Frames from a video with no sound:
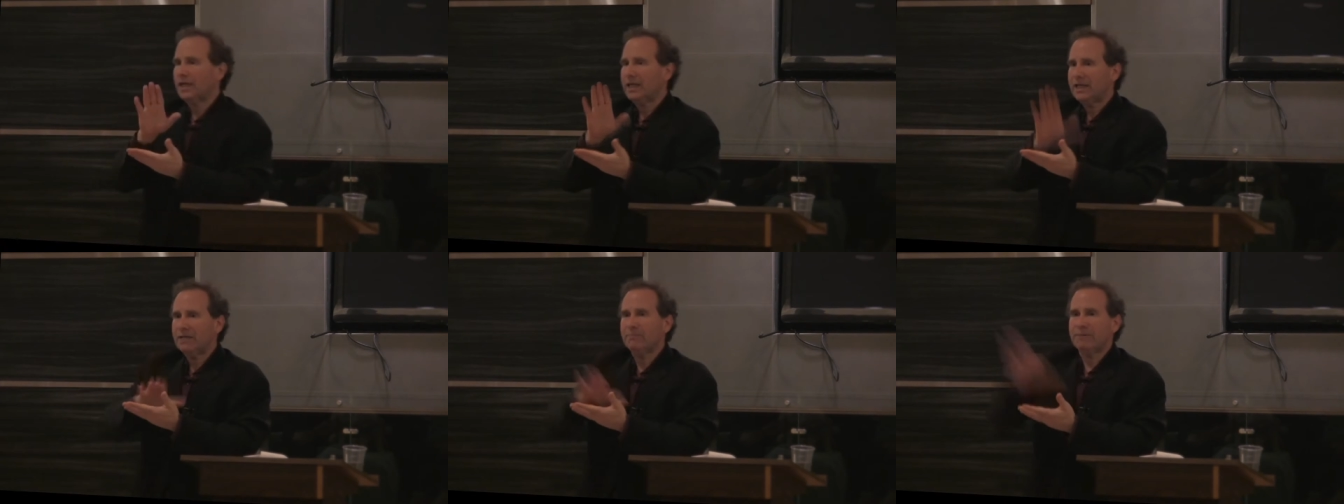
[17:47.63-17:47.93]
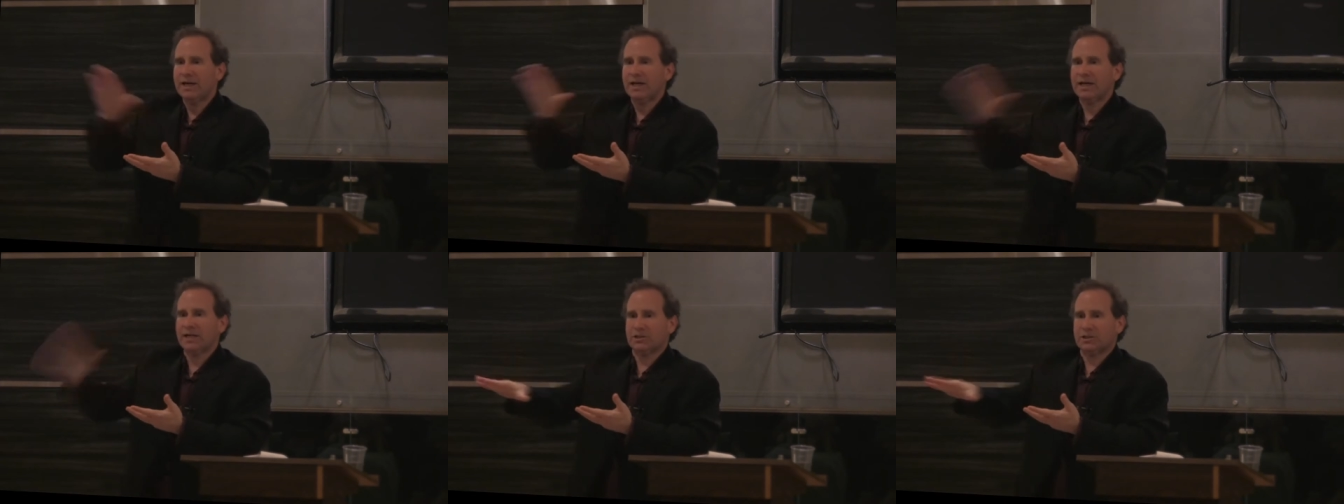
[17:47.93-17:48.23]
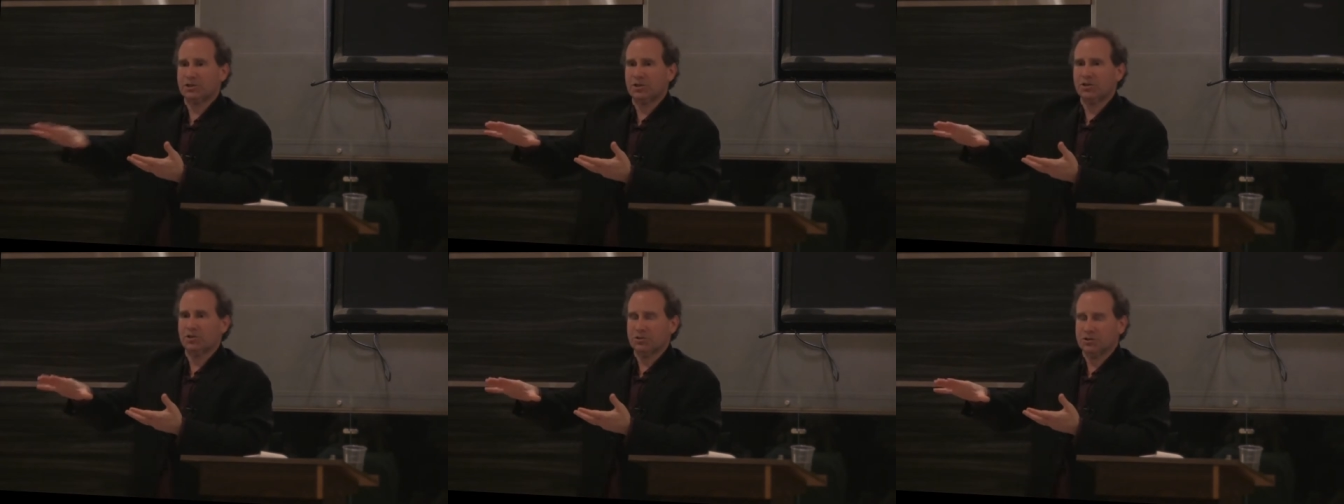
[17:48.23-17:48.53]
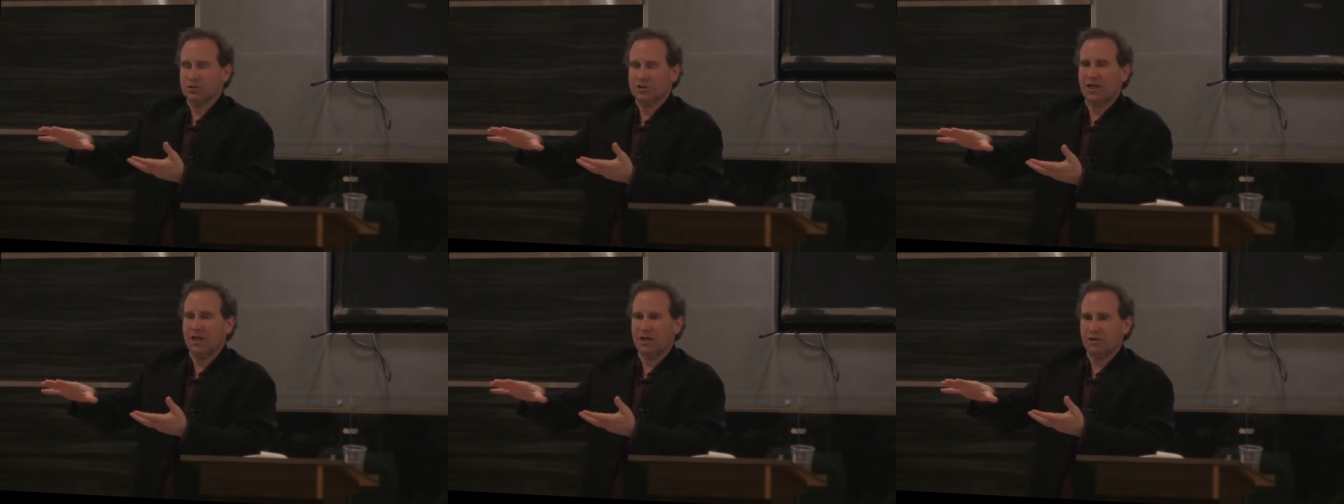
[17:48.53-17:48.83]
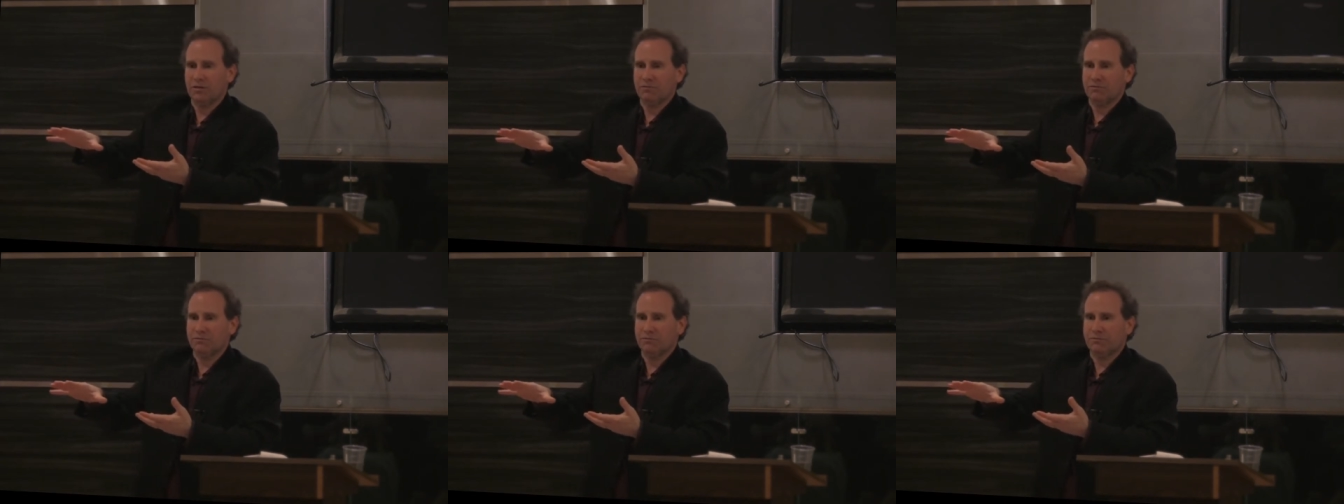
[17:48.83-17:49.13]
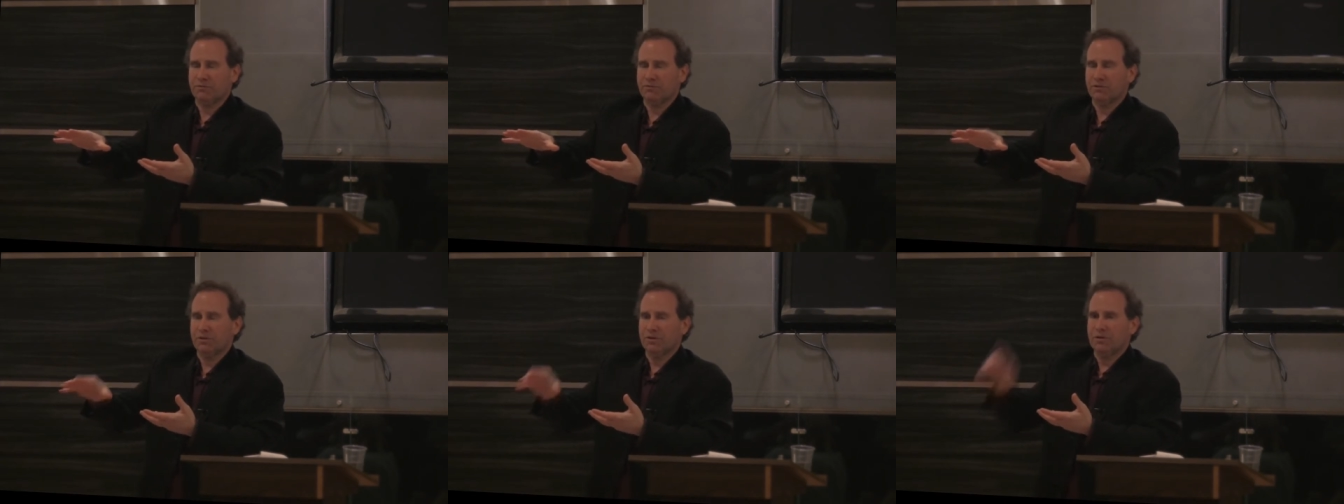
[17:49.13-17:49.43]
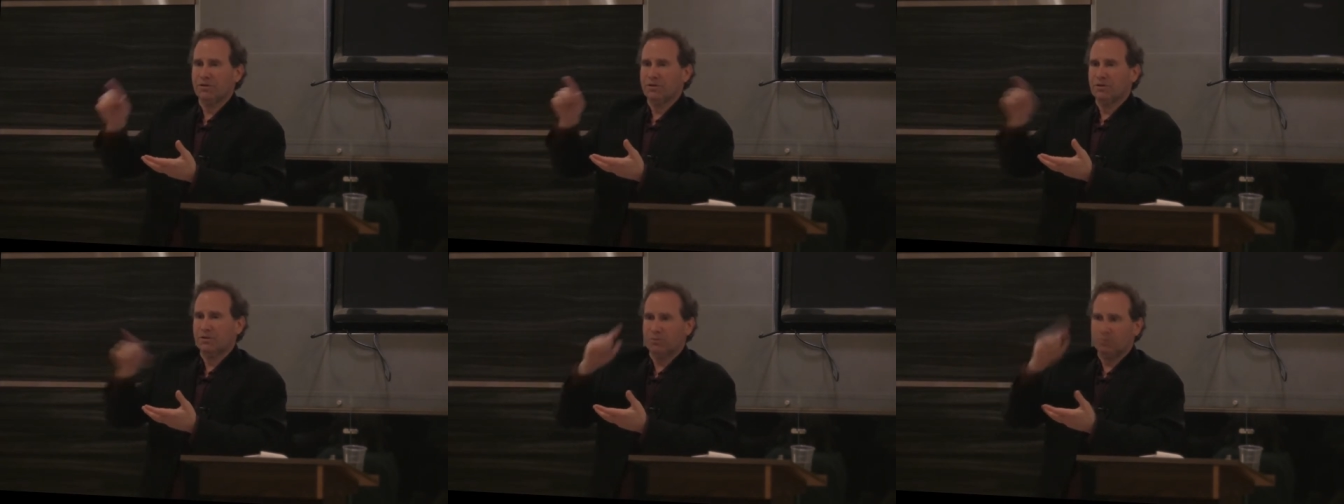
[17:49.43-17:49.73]
email it to yourself
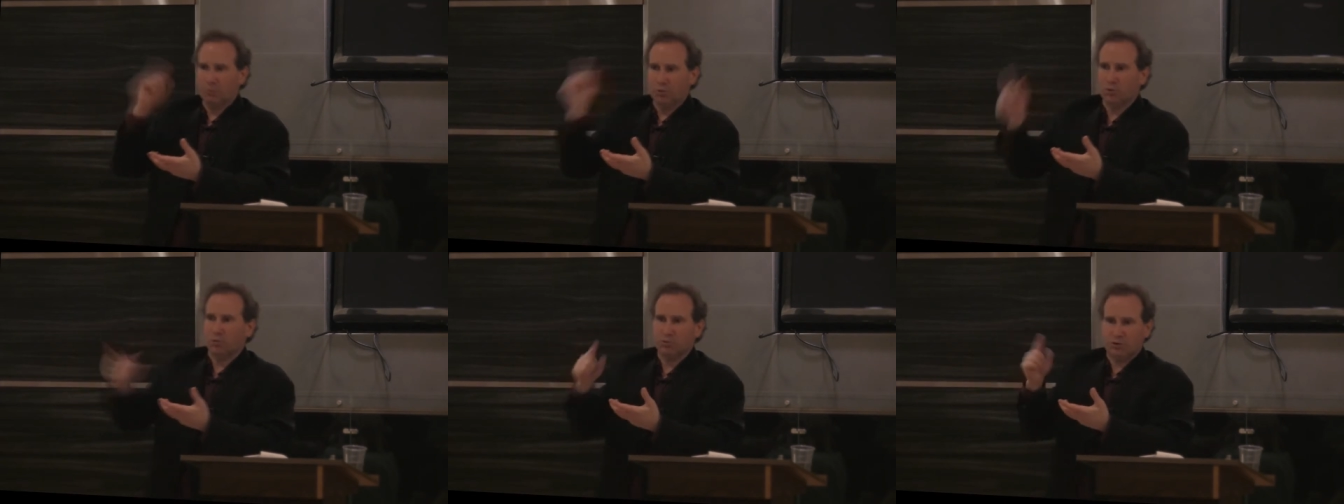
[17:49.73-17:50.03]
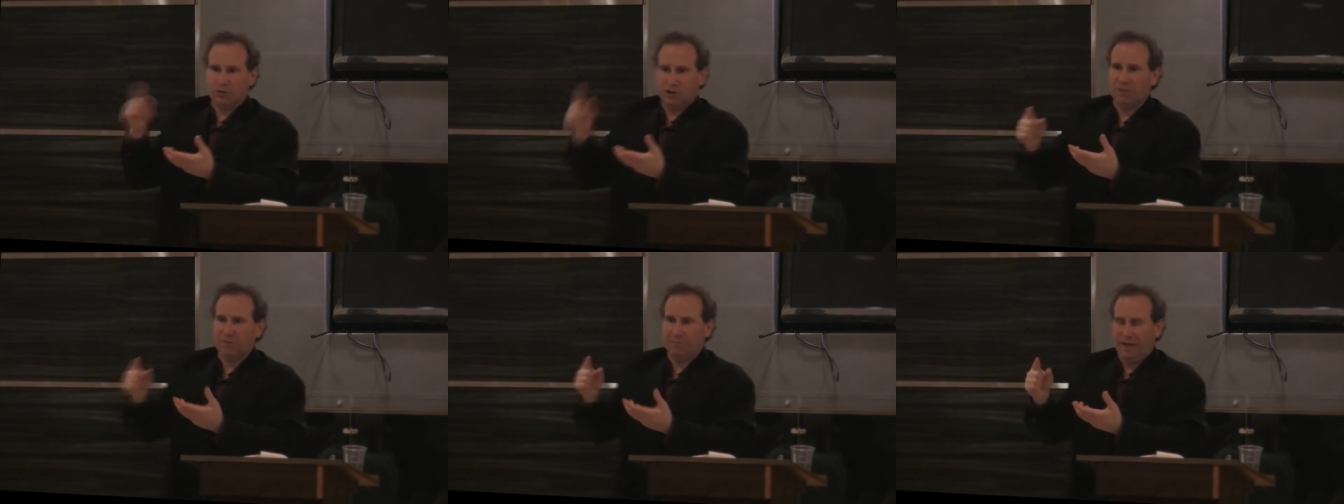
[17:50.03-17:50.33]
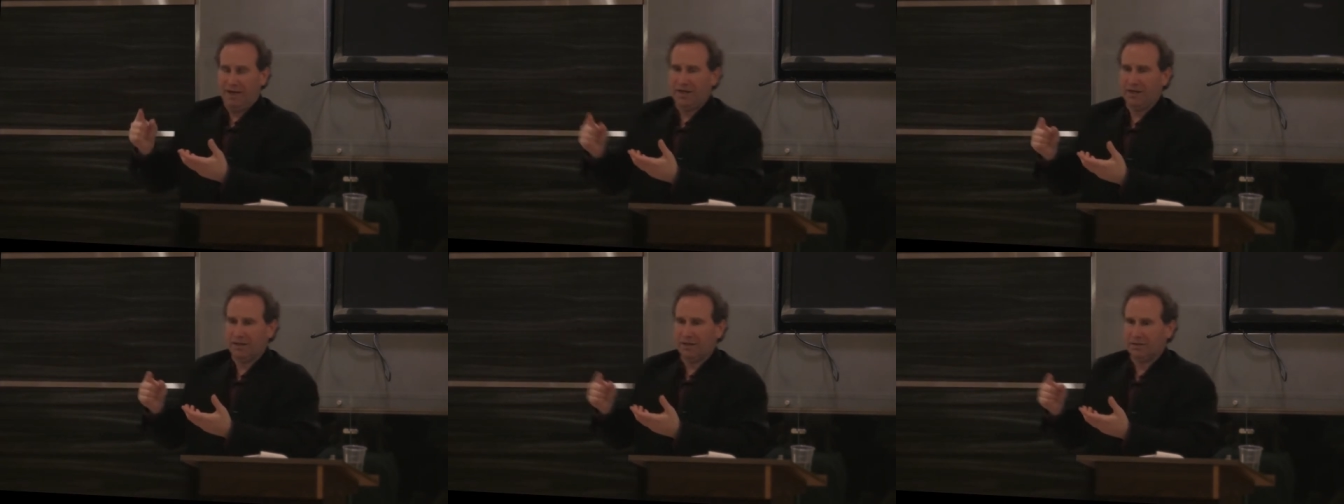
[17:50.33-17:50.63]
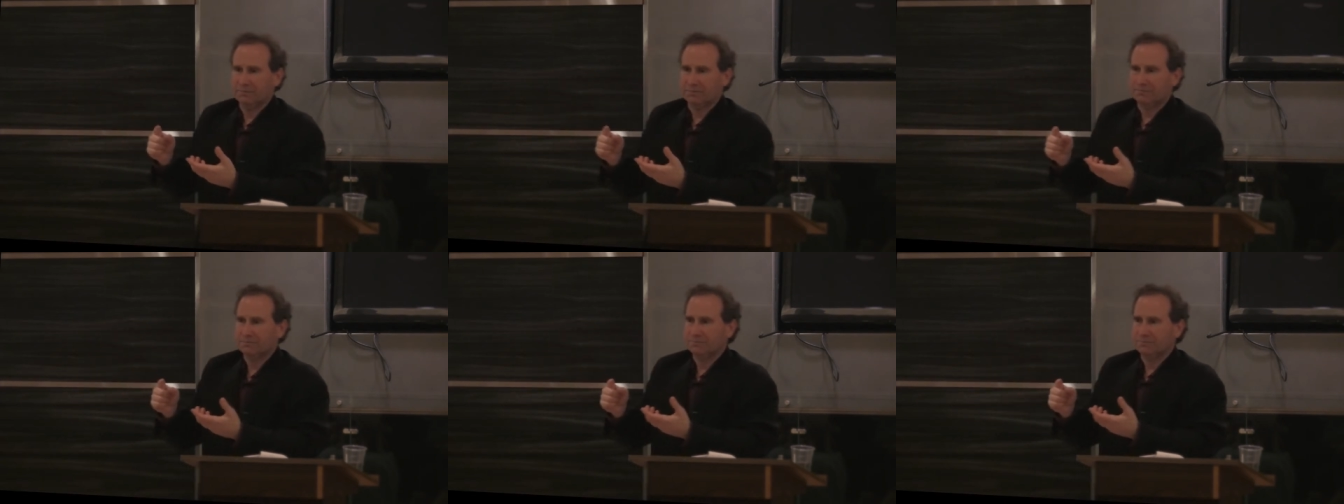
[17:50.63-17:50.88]
through Gmail.